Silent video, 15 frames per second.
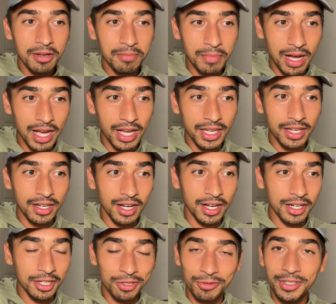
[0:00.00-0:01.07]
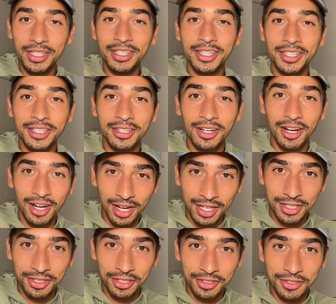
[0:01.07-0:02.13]
my career here
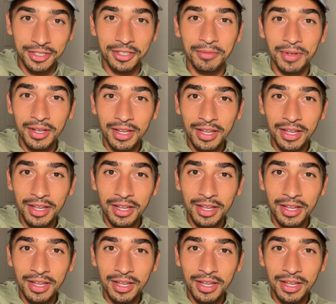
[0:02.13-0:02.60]
on YouTube,